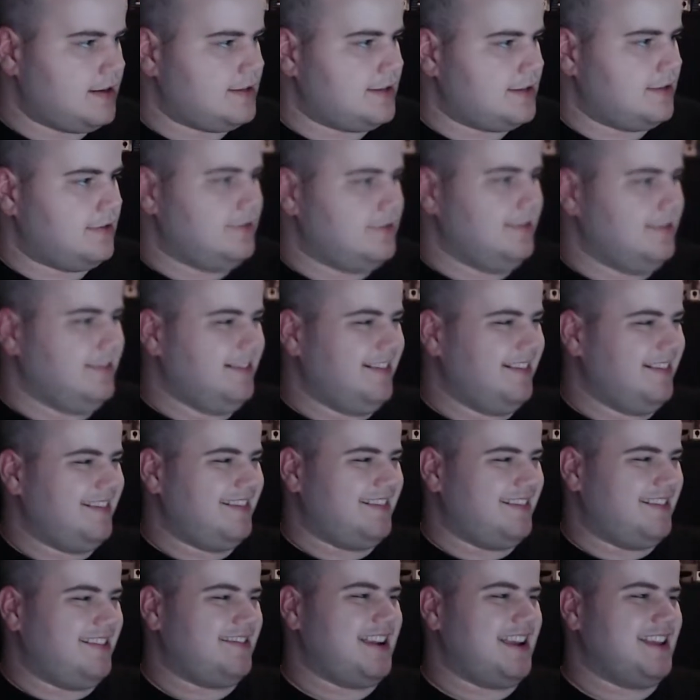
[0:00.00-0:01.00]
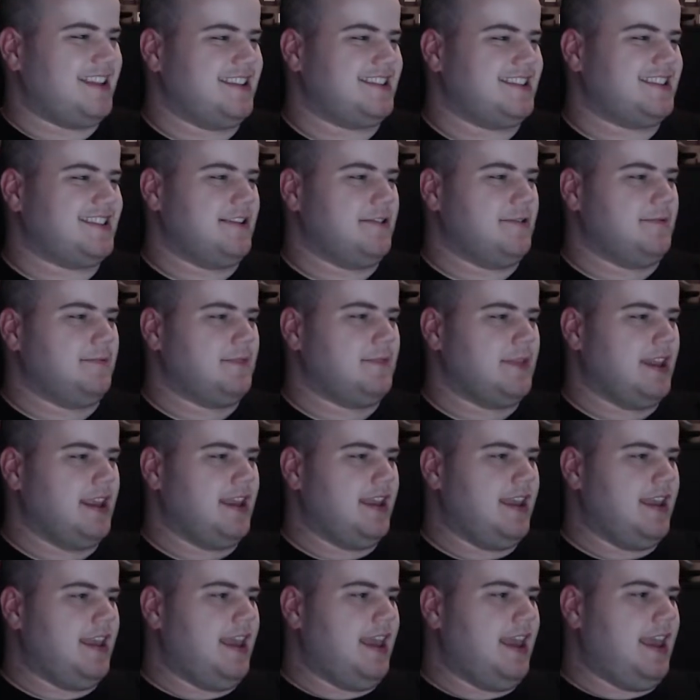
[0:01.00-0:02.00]
So, all right. So
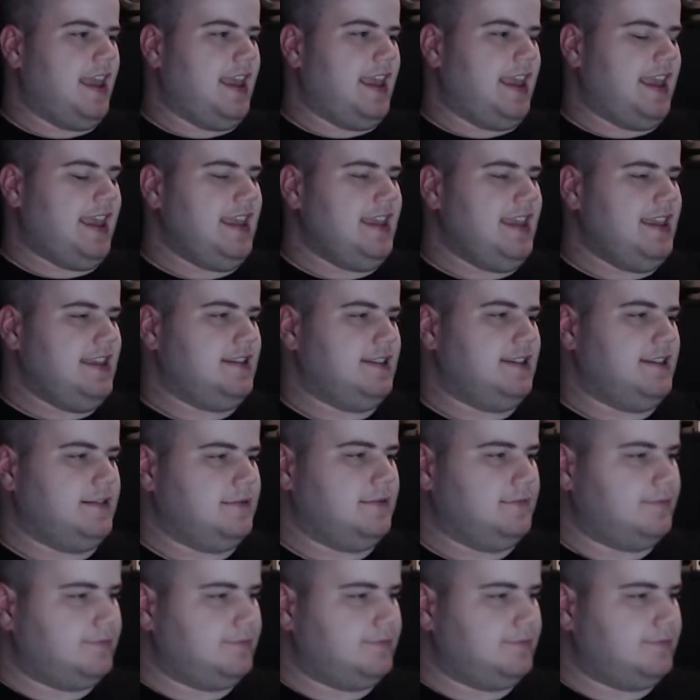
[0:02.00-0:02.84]
in